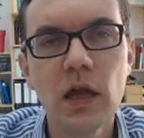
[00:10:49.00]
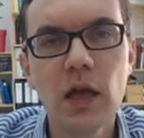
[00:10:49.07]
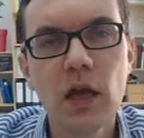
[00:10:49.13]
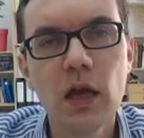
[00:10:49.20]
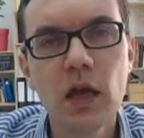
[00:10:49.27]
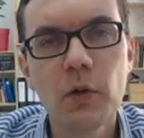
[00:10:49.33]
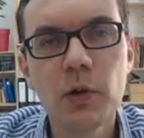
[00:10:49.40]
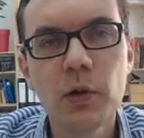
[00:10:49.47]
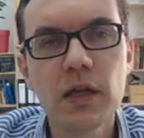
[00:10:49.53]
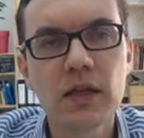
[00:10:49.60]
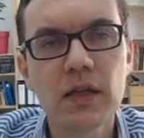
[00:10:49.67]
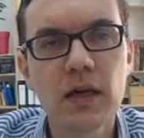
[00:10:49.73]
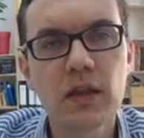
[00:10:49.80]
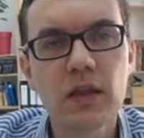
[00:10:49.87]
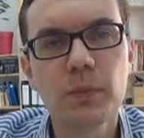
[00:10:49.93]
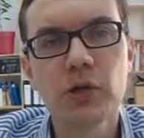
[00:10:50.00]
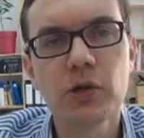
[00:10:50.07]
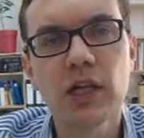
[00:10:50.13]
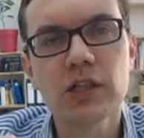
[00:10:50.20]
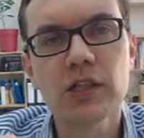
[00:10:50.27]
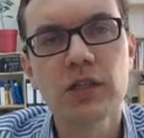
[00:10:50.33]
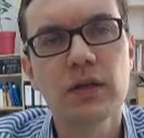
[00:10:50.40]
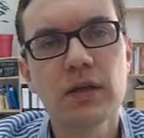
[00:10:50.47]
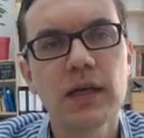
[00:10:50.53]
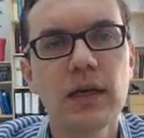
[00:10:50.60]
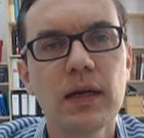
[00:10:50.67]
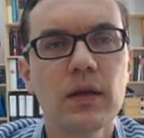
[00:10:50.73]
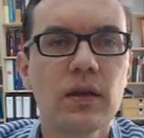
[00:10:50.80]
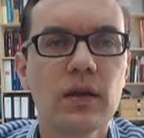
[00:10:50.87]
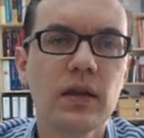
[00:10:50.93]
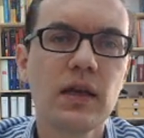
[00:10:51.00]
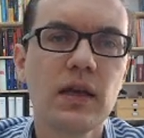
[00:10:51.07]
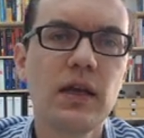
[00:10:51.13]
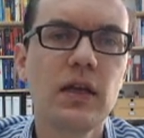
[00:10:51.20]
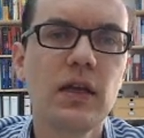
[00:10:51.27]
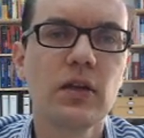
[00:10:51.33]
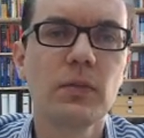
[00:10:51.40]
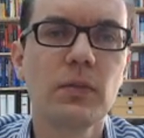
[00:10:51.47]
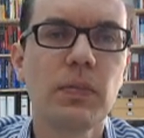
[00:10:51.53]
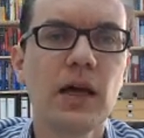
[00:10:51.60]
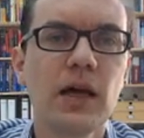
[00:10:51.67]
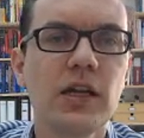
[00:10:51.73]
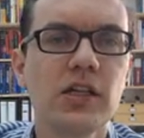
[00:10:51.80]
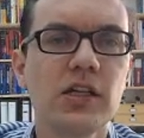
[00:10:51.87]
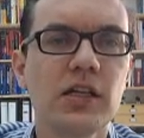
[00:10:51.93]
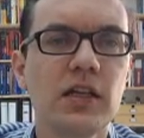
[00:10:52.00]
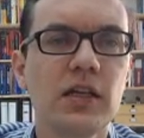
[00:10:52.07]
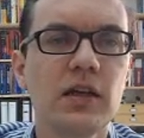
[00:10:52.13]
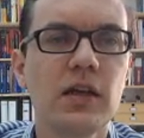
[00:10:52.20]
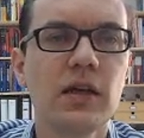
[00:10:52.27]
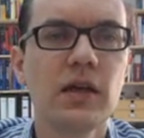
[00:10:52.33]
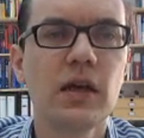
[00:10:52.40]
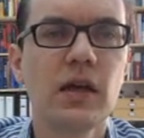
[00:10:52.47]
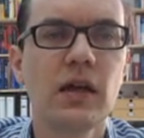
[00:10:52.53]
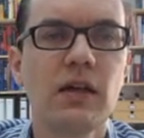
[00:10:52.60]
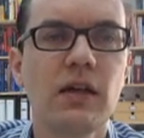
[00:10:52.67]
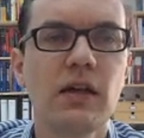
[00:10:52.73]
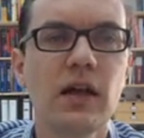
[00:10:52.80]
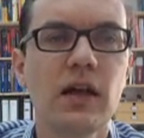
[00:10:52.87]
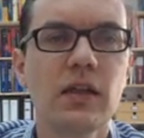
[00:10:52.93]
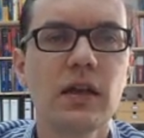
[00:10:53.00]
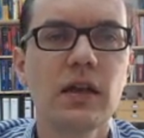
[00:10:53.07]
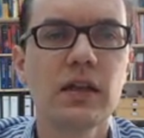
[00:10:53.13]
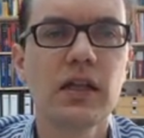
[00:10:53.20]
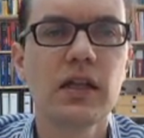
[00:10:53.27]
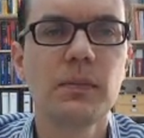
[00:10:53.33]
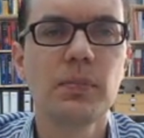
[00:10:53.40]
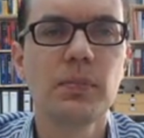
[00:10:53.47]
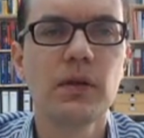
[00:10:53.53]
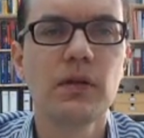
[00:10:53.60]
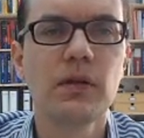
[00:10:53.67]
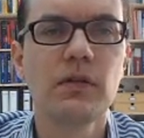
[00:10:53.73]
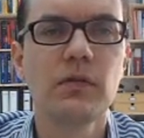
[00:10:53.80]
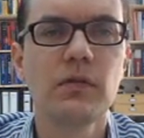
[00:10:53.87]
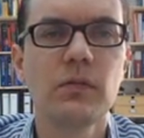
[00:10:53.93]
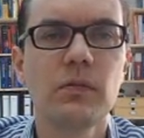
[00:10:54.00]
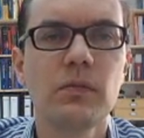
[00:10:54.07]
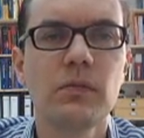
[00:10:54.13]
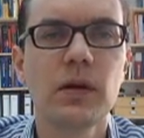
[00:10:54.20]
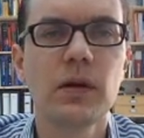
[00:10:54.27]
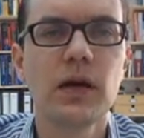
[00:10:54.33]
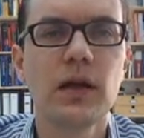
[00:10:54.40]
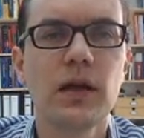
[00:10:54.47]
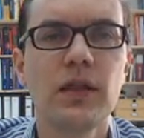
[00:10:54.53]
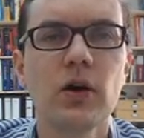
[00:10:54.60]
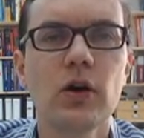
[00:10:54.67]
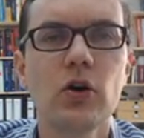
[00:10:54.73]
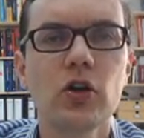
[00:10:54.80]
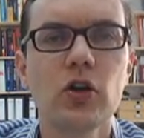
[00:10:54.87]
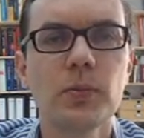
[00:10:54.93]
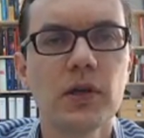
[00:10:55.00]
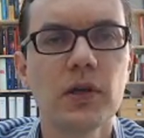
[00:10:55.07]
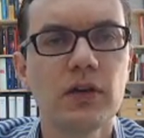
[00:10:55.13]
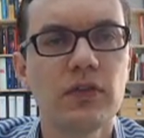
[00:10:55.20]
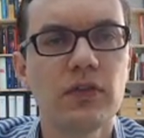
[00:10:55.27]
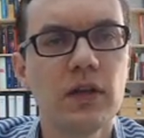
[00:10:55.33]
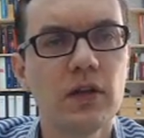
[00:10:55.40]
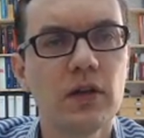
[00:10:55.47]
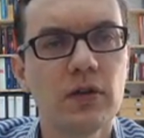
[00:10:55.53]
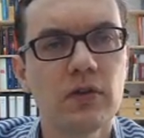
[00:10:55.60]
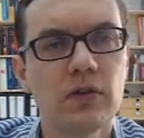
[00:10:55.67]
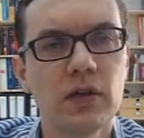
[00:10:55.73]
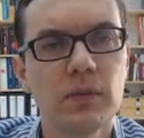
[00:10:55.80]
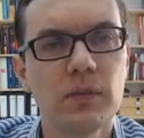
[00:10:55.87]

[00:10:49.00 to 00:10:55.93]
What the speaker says: We discussed the production sites in a supply chain as an example by the automotive industry.